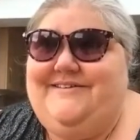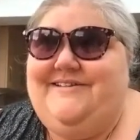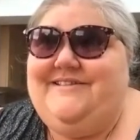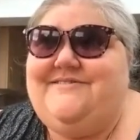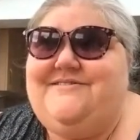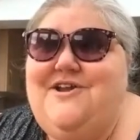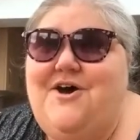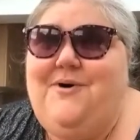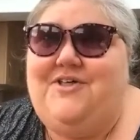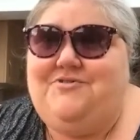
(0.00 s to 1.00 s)
There's
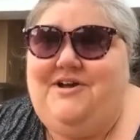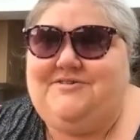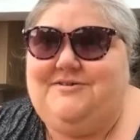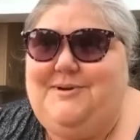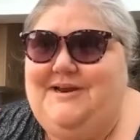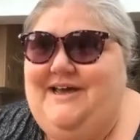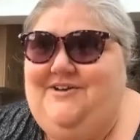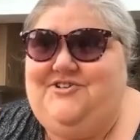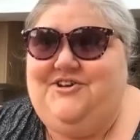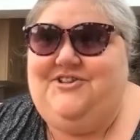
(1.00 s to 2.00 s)
no other
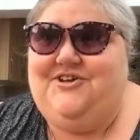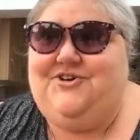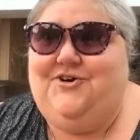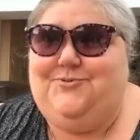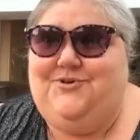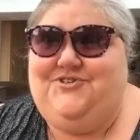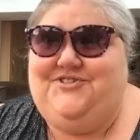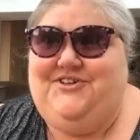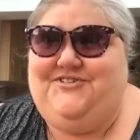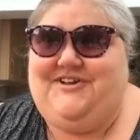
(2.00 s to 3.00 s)
explanation that God wanted
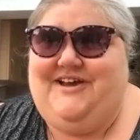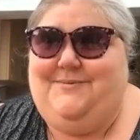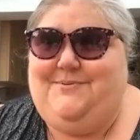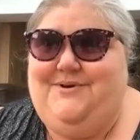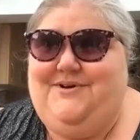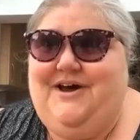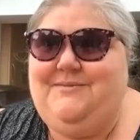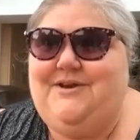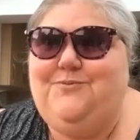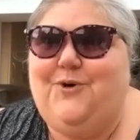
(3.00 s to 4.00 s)
this to happen. I
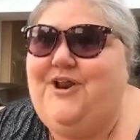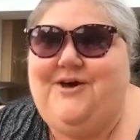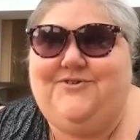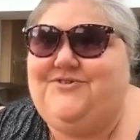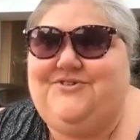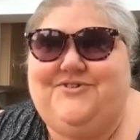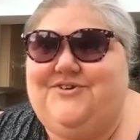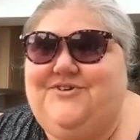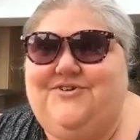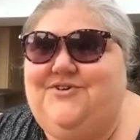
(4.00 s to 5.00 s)
mean, what else
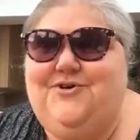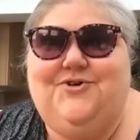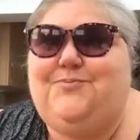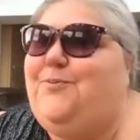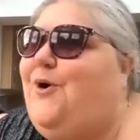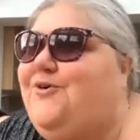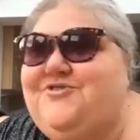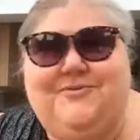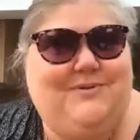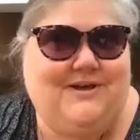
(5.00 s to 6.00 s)
could
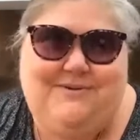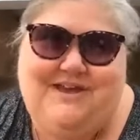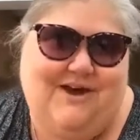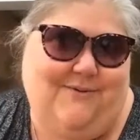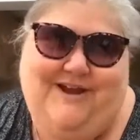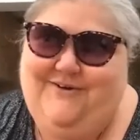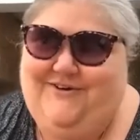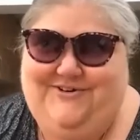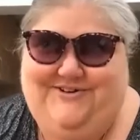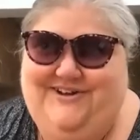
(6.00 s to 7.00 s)
possibly be going on?